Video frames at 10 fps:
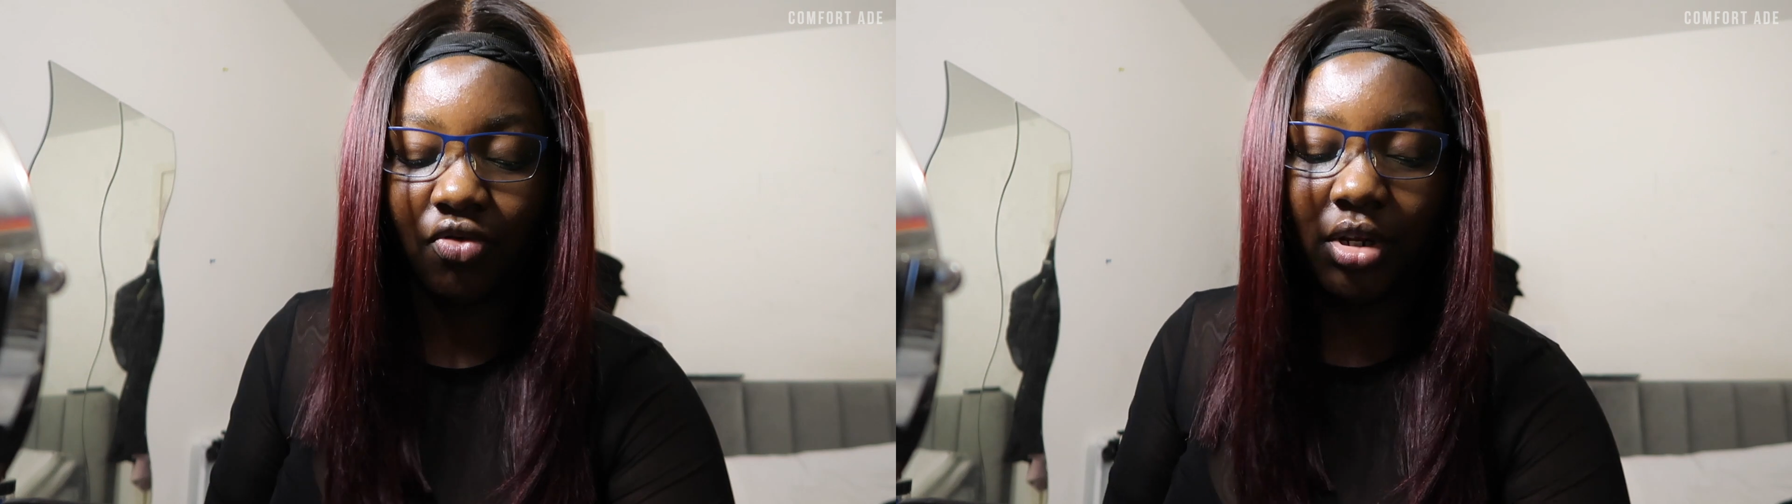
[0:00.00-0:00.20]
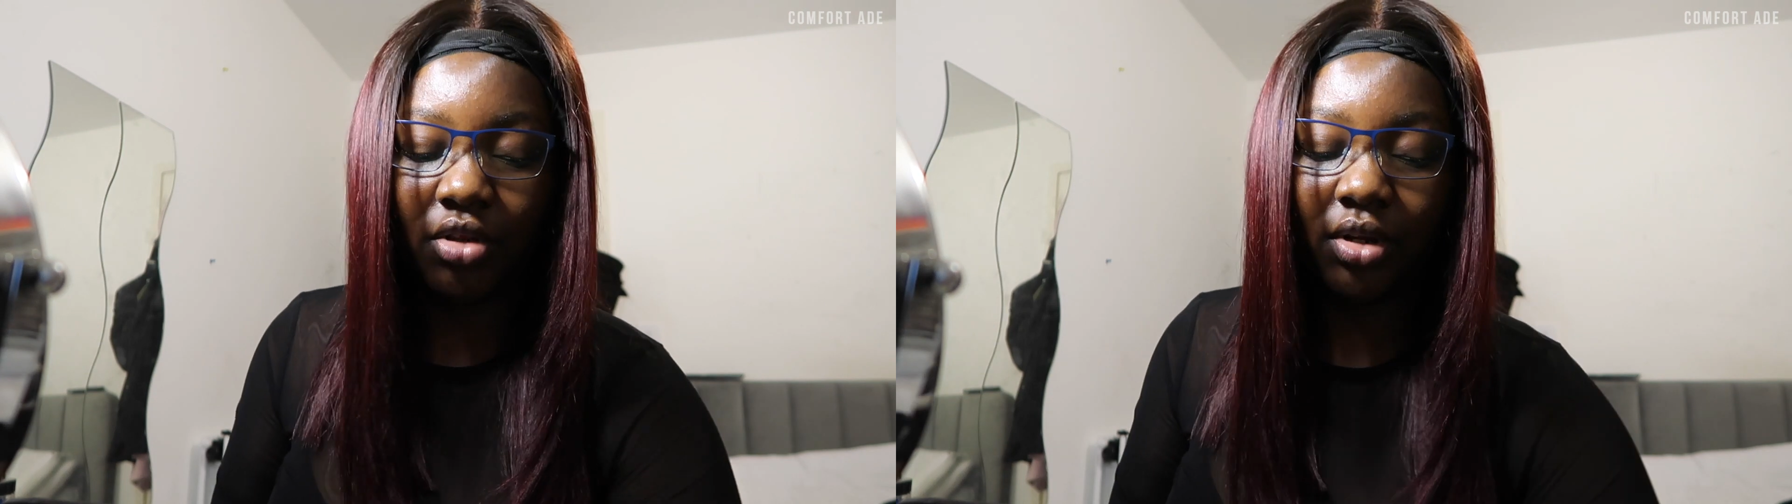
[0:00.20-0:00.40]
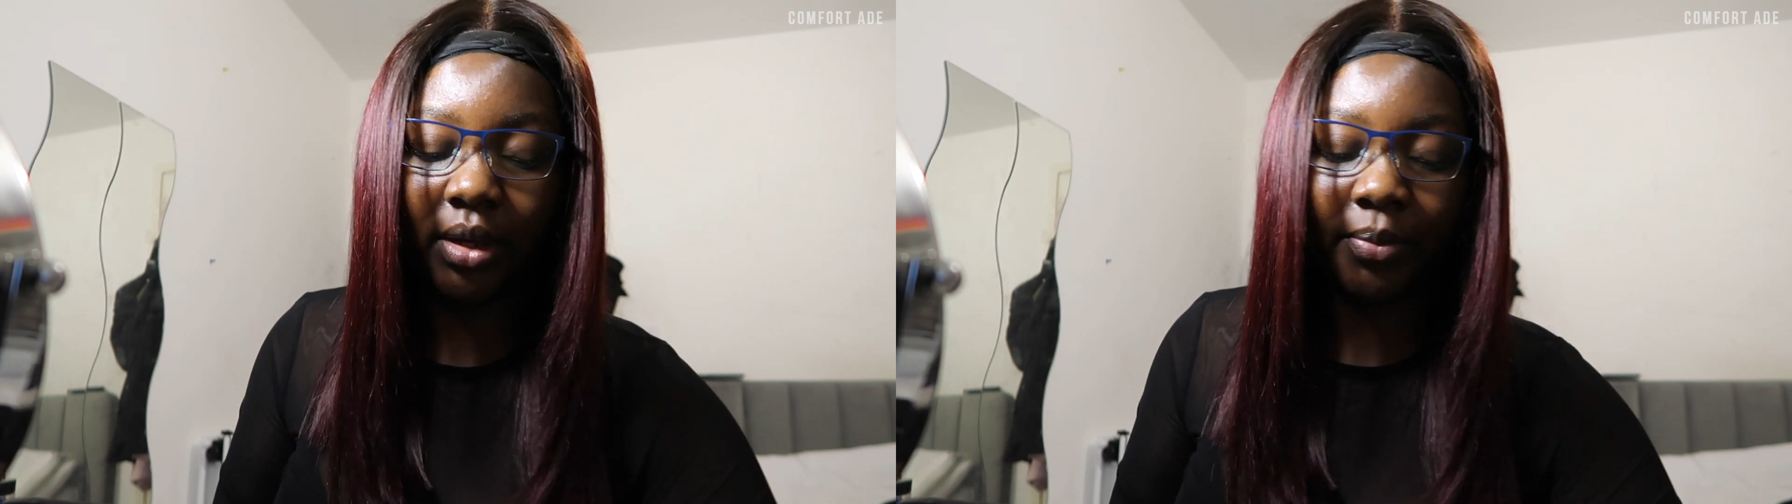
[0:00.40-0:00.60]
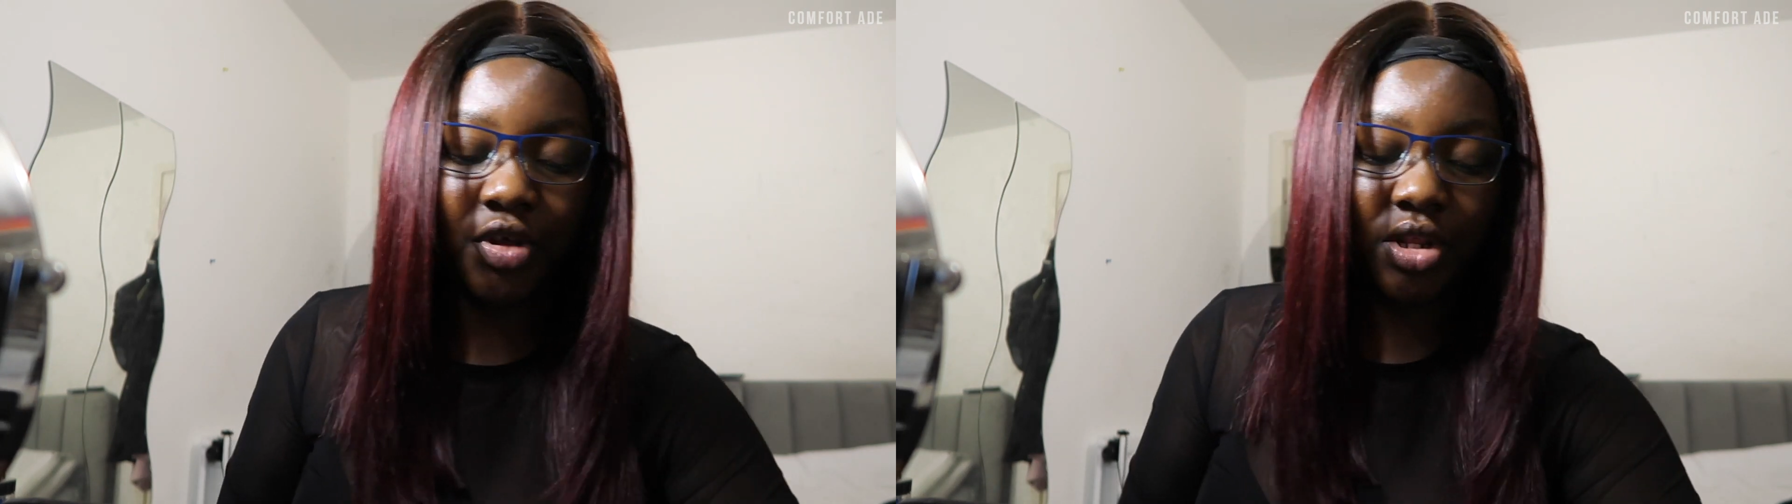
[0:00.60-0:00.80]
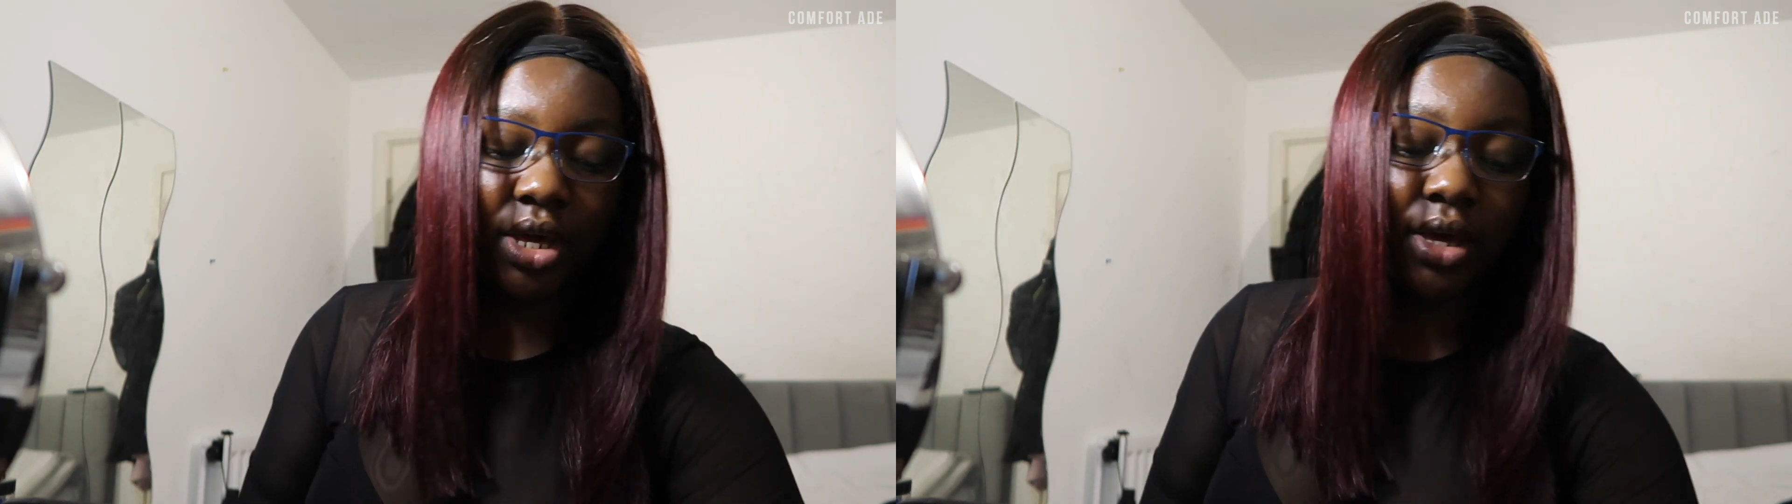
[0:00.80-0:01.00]
Truly, truly
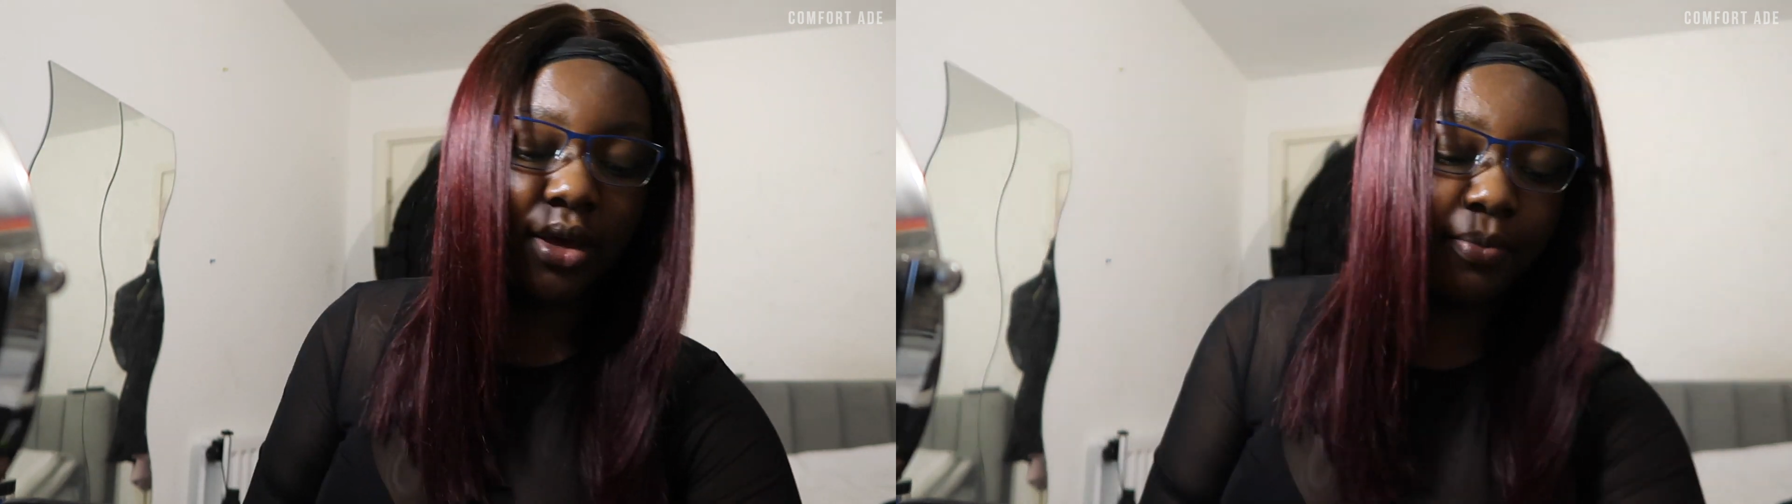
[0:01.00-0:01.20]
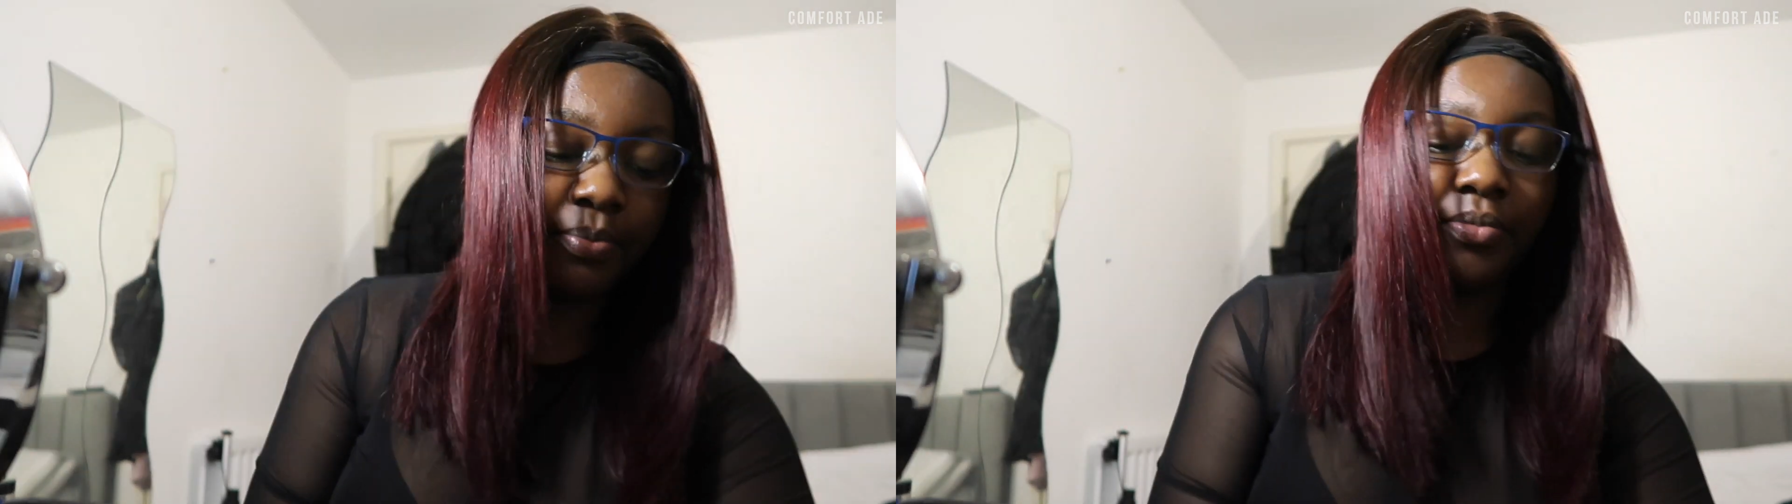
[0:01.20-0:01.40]
appreciate it.